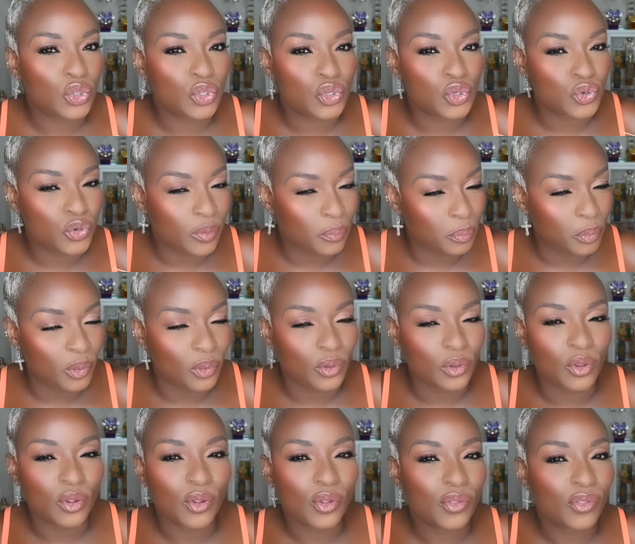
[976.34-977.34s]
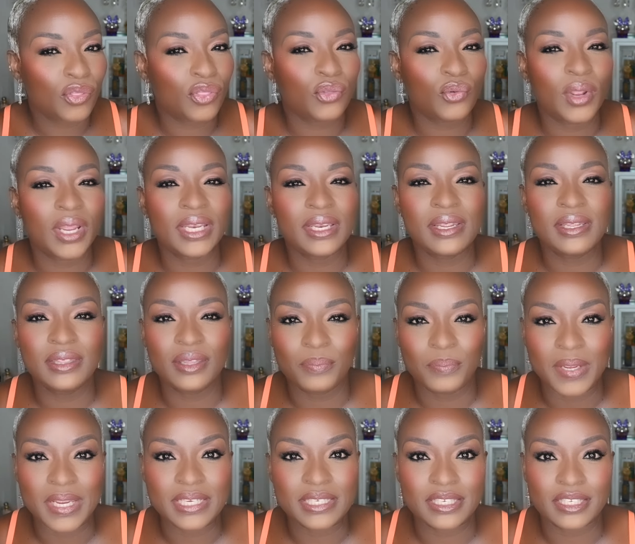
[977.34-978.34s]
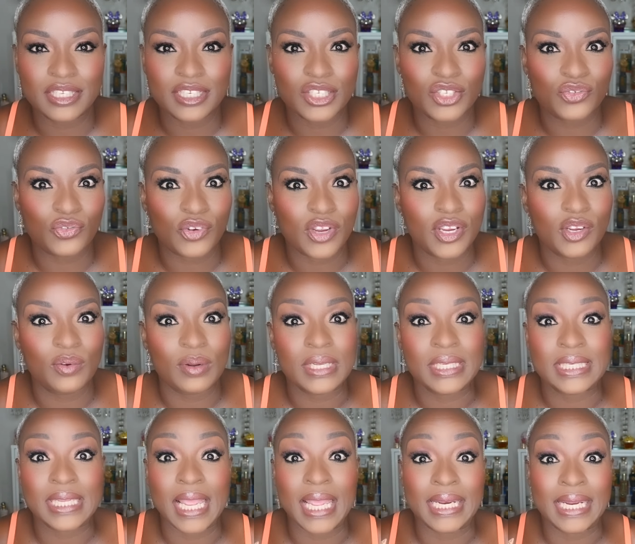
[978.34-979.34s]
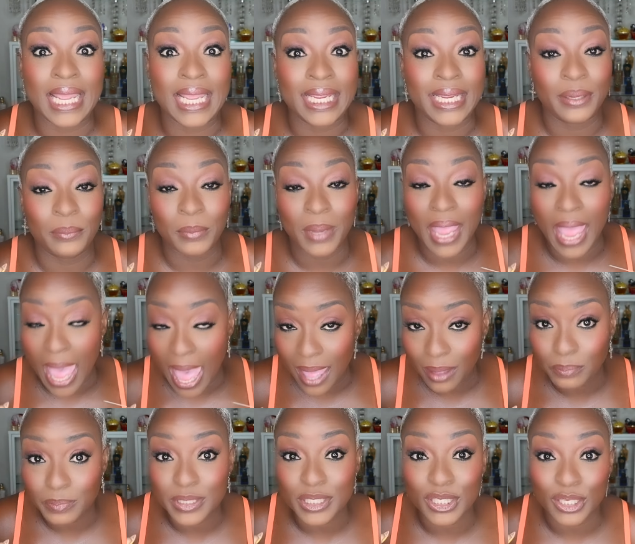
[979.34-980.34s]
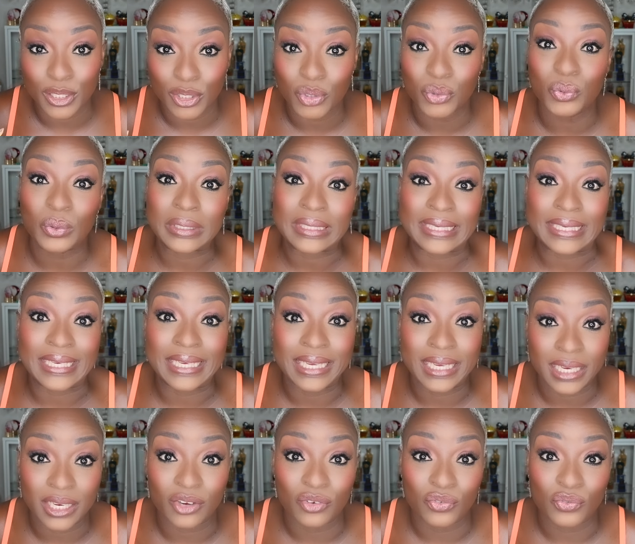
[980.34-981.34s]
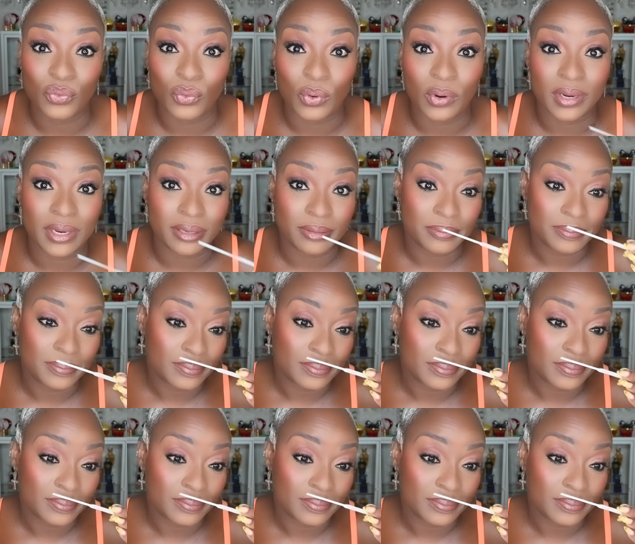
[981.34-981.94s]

triple threat in the base of this fragrance and I am absolutely here for it.